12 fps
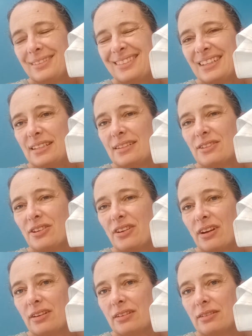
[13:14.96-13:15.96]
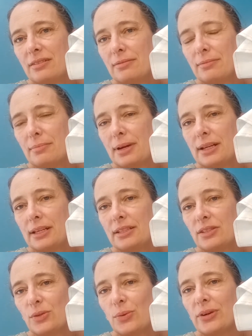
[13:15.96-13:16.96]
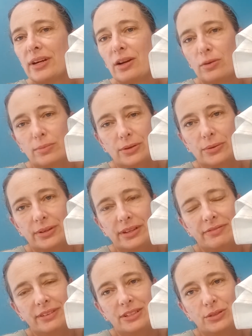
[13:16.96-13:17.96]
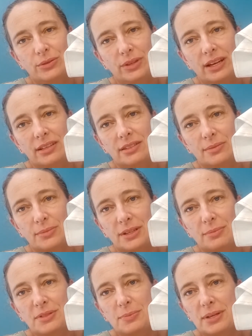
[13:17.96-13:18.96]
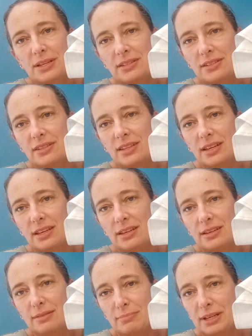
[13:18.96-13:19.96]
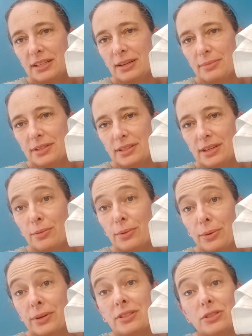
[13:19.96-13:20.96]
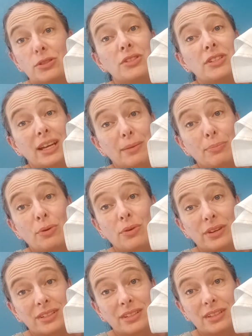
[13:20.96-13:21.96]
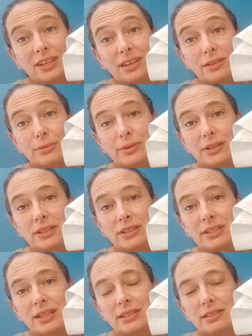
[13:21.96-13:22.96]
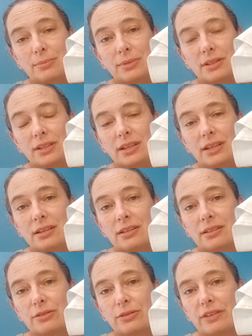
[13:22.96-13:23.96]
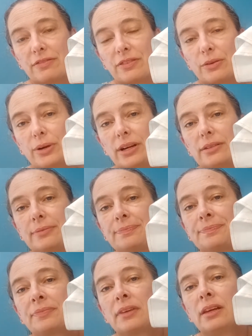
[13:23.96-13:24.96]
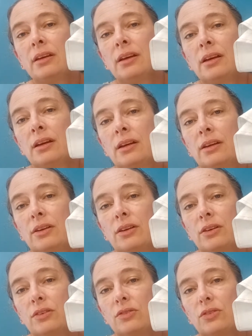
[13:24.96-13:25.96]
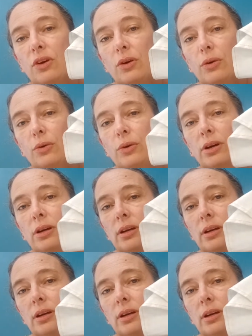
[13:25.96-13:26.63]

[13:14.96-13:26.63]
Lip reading: it's easier on my sore elbow if I do that sometimes, because my dominant elbow can just stay put and the other one can take some of the grief for a while. So